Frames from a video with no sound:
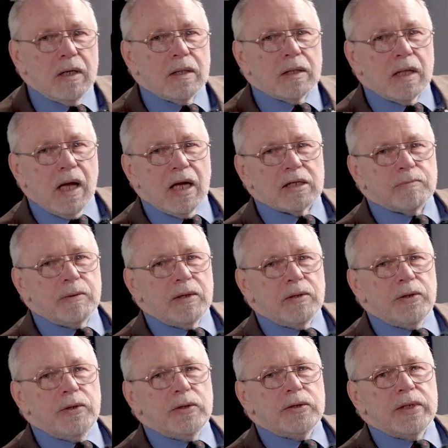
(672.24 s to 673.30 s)
the hospital
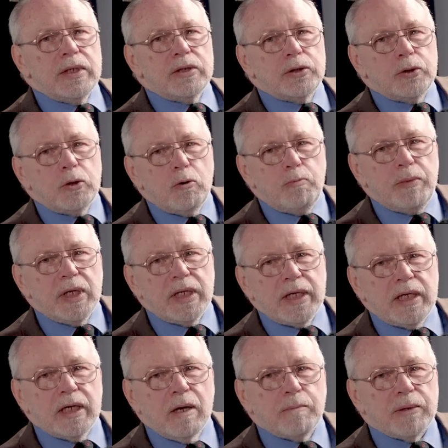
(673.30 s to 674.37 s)
is using 2
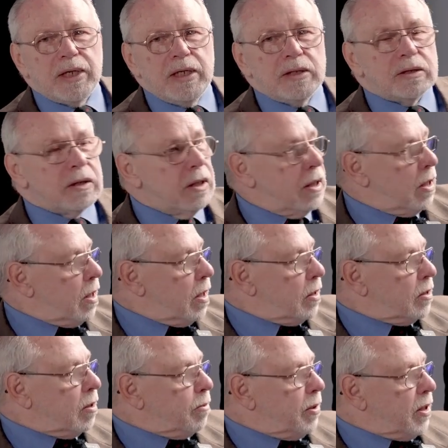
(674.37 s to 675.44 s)
billing companies
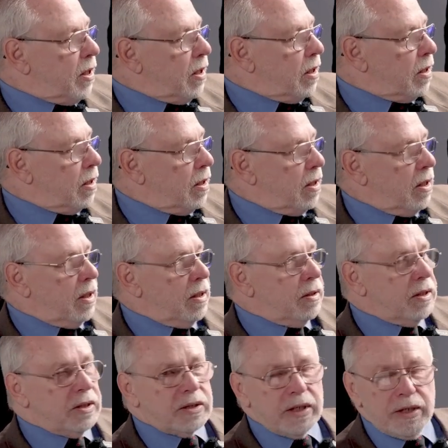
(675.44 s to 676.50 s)
to bill
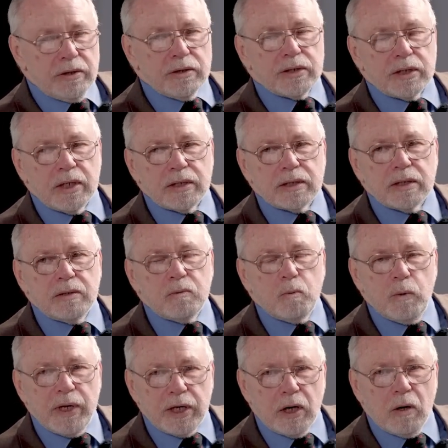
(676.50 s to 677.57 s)
the senior citizen
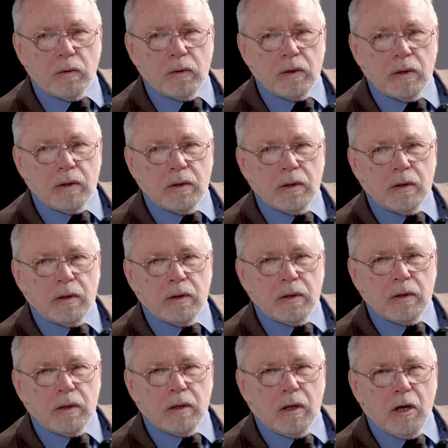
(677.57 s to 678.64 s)
widow
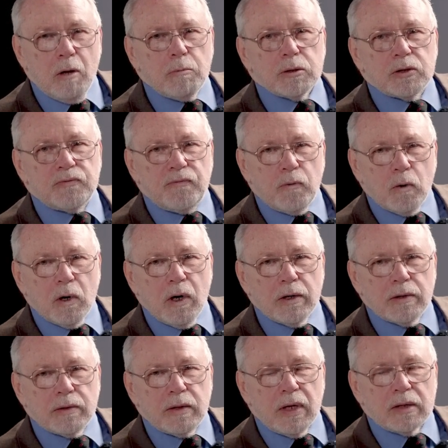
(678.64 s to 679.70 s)
almost
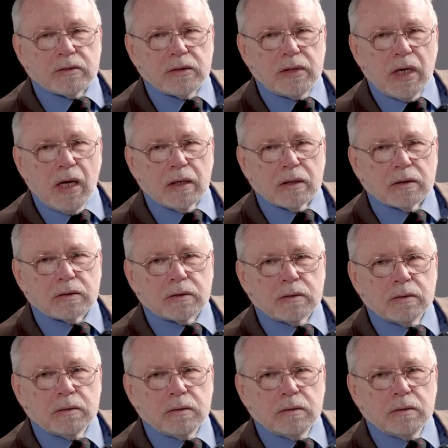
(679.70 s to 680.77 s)
$400,000.
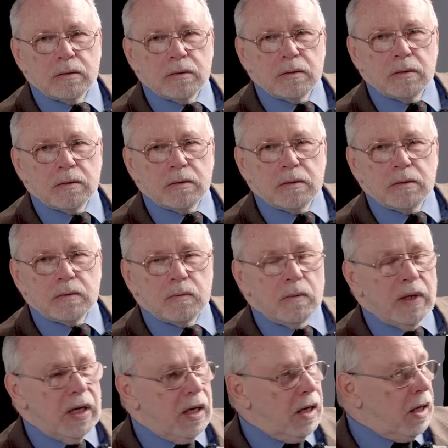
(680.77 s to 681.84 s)

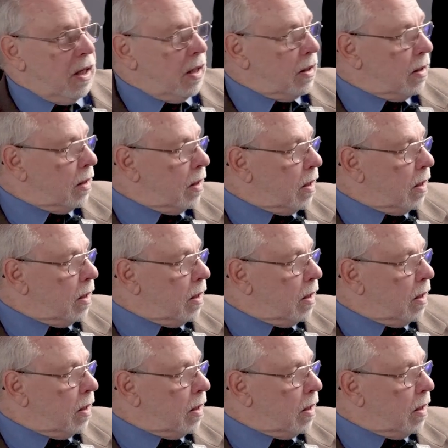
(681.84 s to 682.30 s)
Well,